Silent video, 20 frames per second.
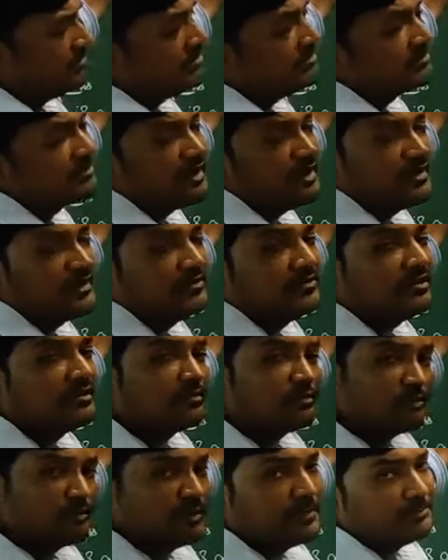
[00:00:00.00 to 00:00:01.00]
this kite is
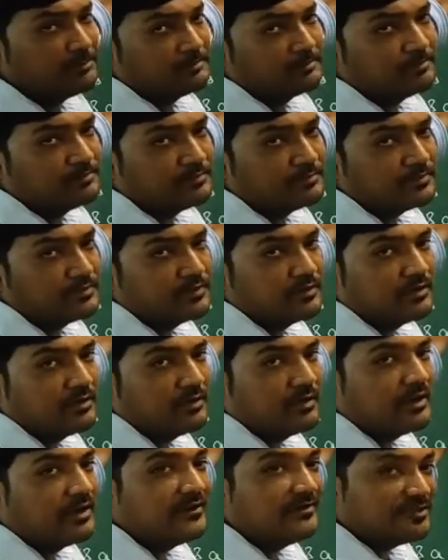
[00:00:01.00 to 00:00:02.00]
also same.
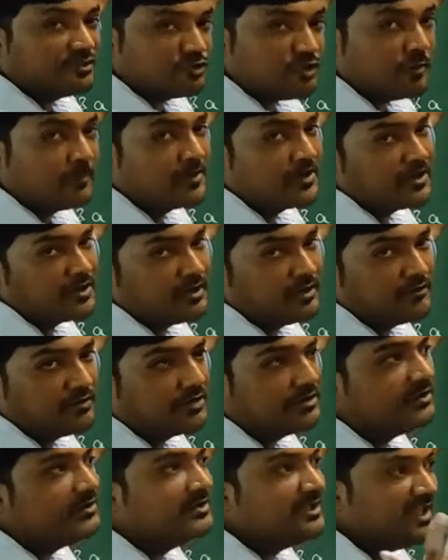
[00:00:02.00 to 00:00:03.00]
It is a geometrical
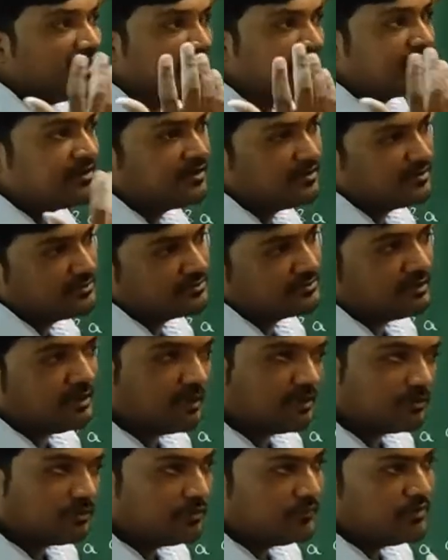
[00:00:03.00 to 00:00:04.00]
figure. There
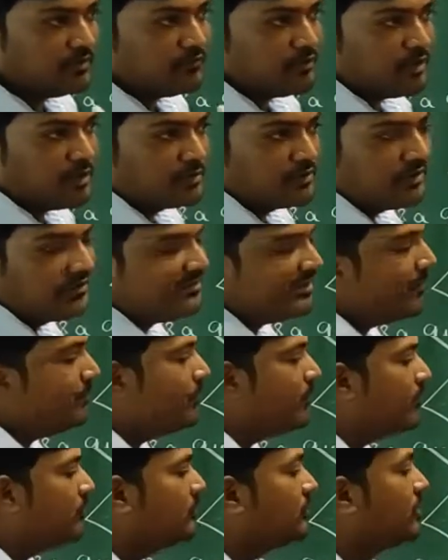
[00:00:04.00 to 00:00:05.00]
also we follow the
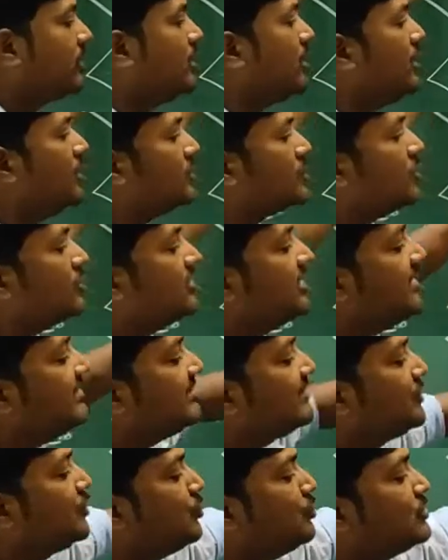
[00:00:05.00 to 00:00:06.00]
same rules. So
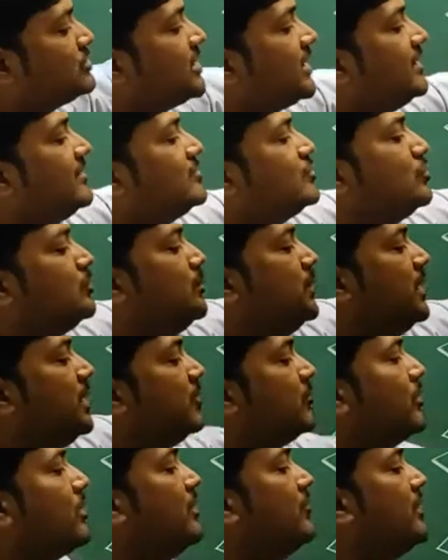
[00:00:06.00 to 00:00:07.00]
these two sides should
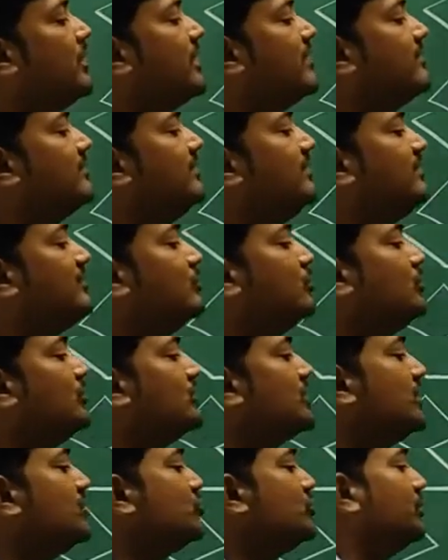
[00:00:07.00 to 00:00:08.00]
be equal, whereas these two
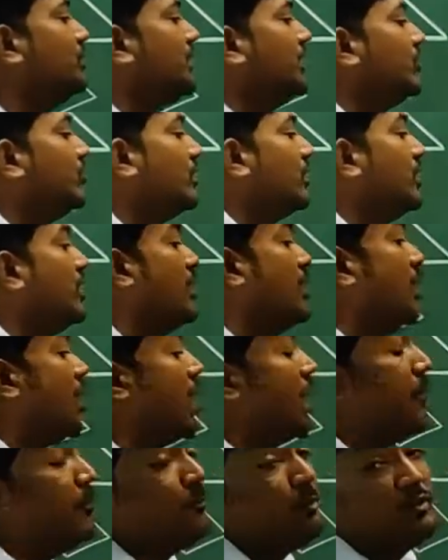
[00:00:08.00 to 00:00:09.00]
sides should be equal.
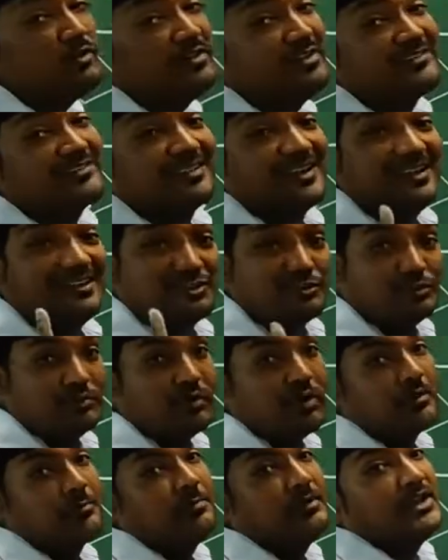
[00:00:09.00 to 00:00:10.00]
Opposite sides should
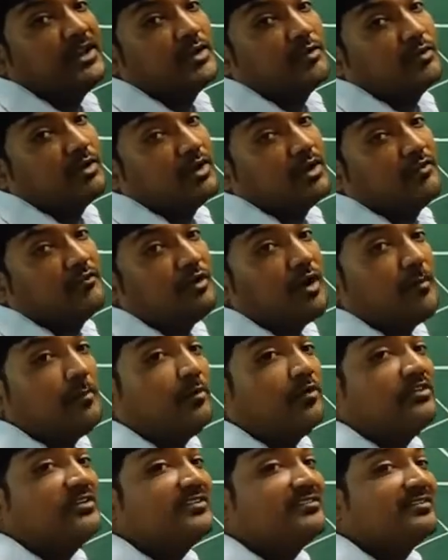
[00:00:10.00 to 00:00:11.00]
not be equal. If
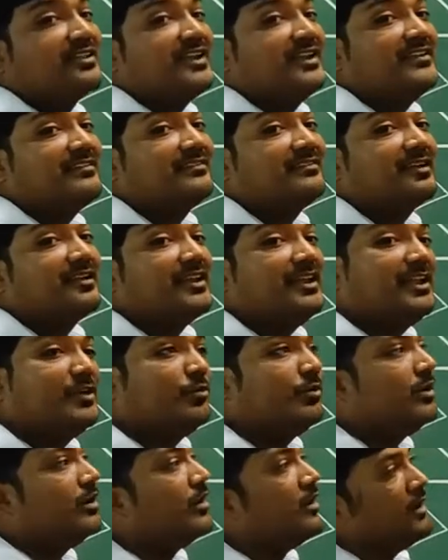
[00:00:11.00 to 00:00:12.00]
opposite sides are
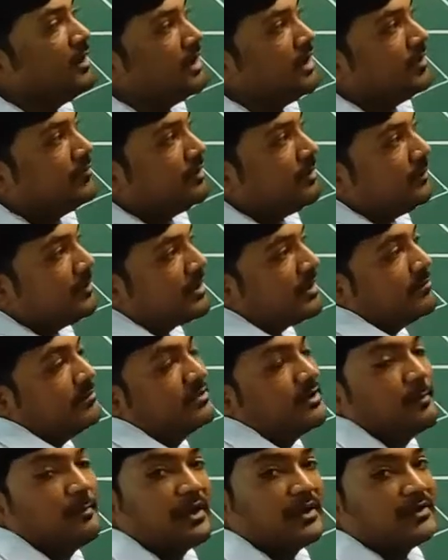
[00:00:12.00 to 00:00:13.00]
equal, it will become
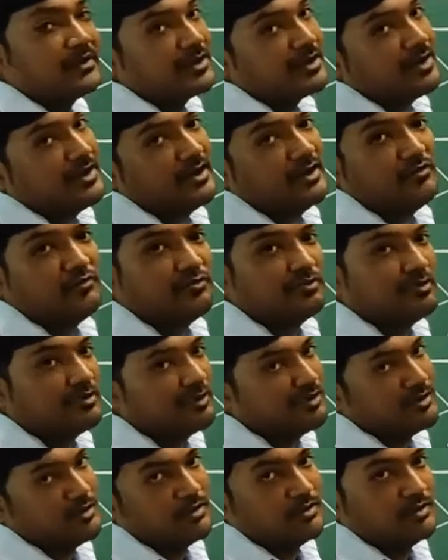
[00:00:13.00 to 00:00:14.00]
some other kind of,
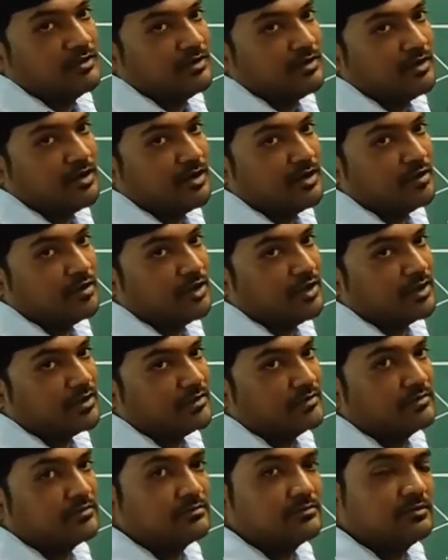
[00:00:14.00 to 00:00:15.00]
like